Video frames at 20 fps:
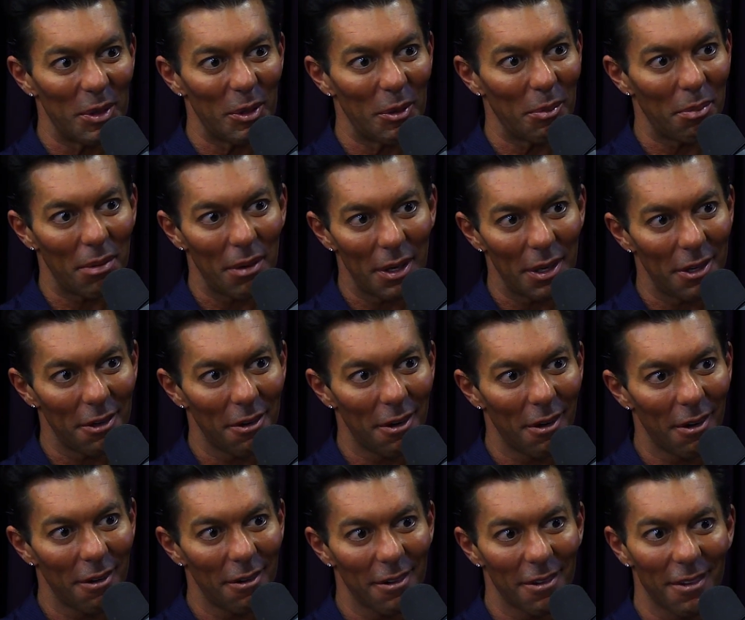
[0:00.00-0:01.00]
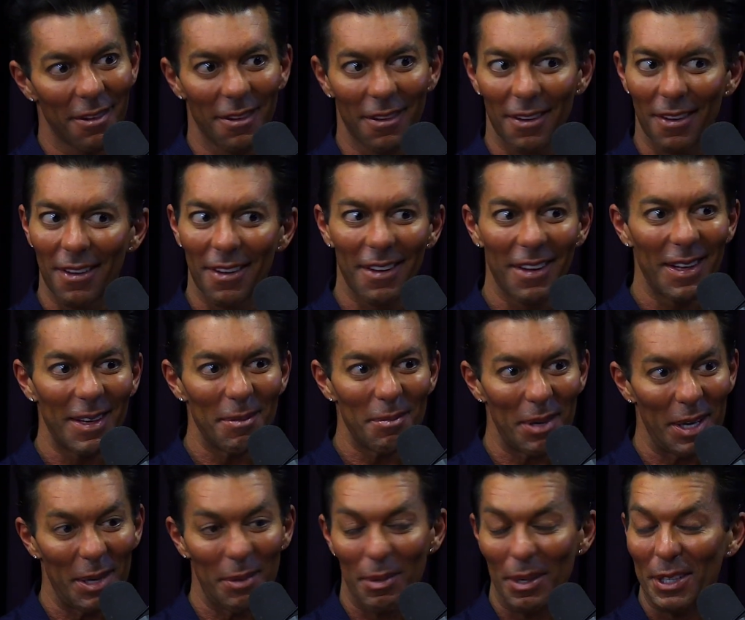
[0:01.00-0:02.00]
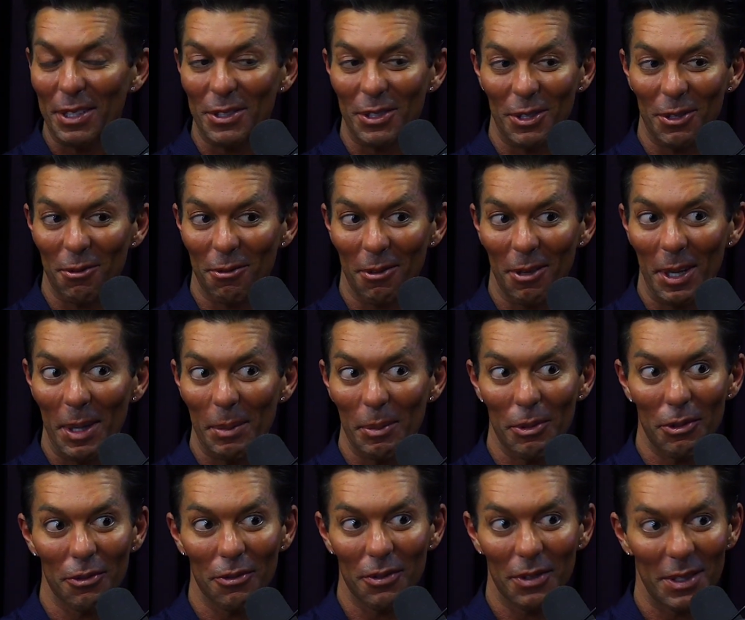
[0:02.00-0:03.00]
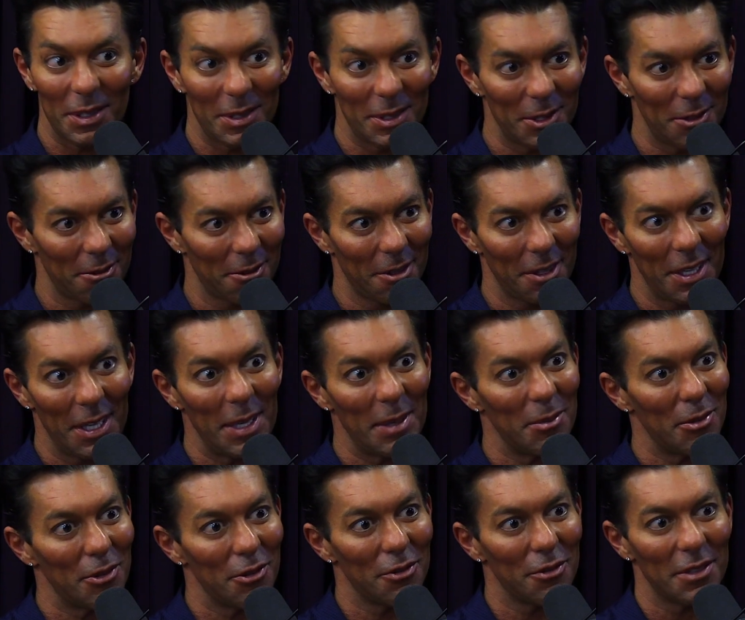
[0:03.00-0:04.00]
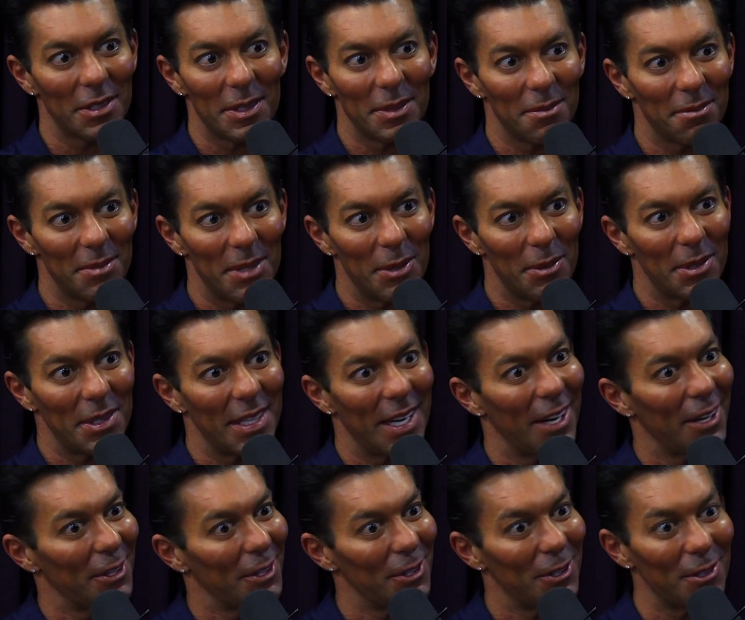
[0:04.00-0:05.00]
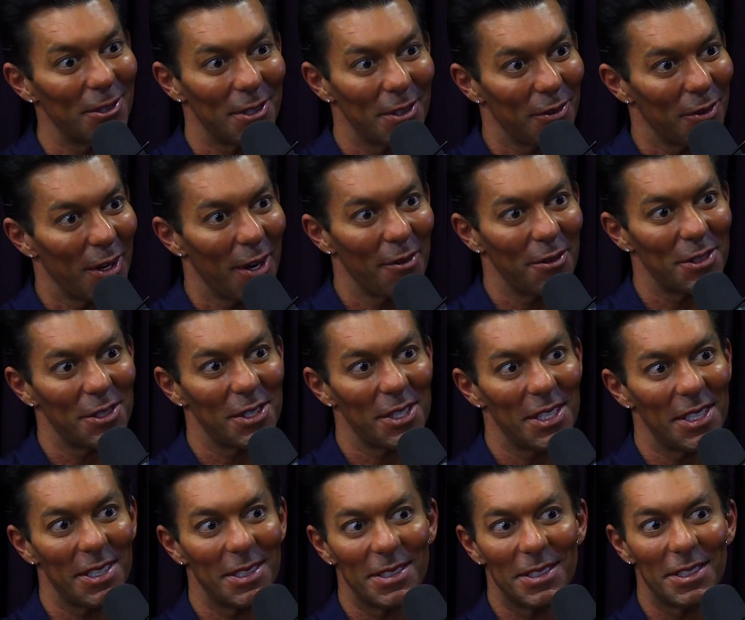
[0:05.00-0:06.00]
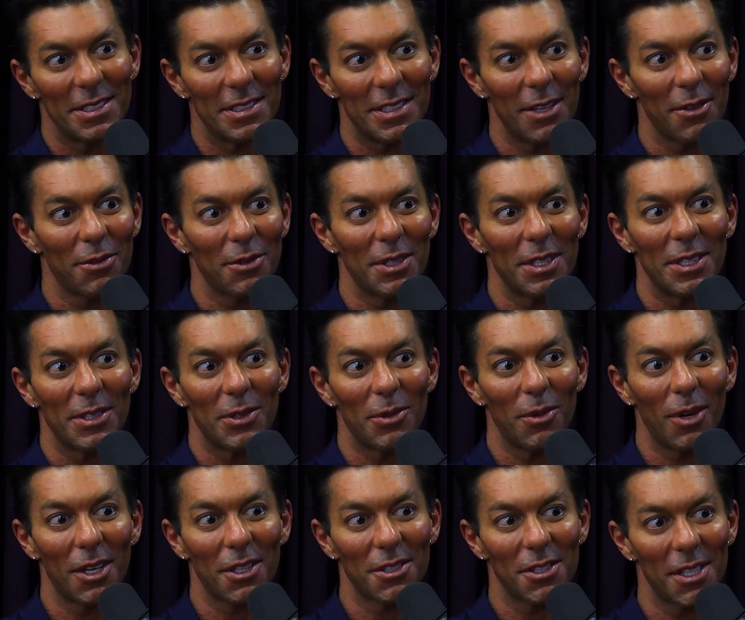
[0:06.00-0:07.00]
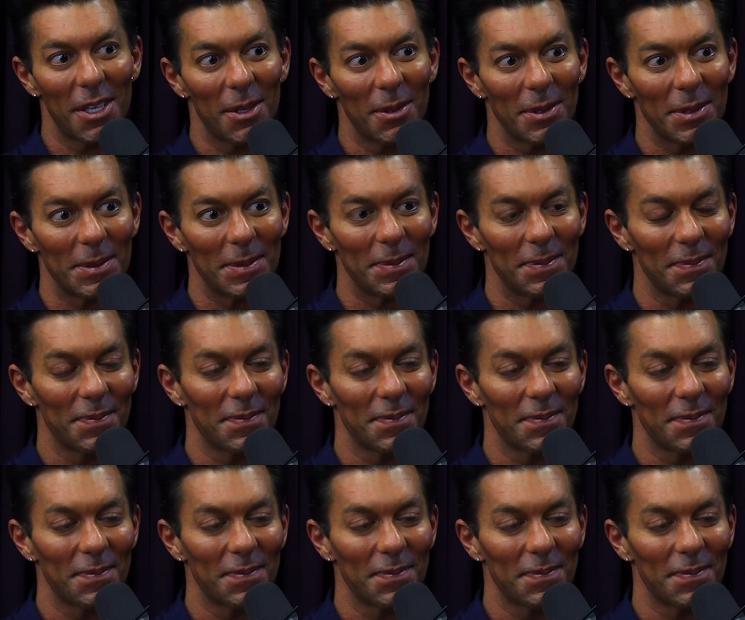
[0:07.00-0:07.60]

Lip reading: It'll break your heart. But it's a great movie. Great movie. Me Without You. If you haven't seen it, you definitely need to watch that one.